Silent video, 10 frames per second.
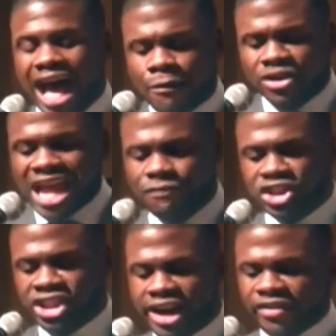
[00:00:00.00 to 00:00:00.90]
I would
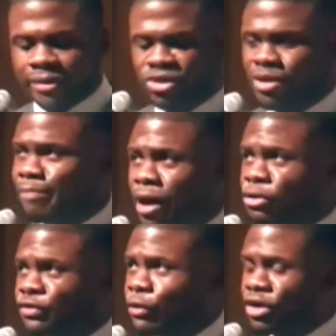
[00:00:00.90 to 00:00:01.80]
never share them to be
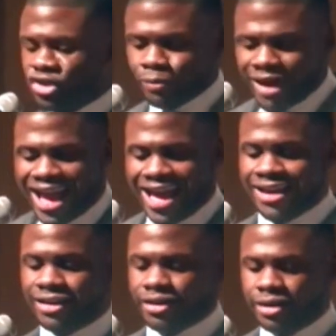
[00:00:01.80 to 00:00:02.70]
boastful or to brag.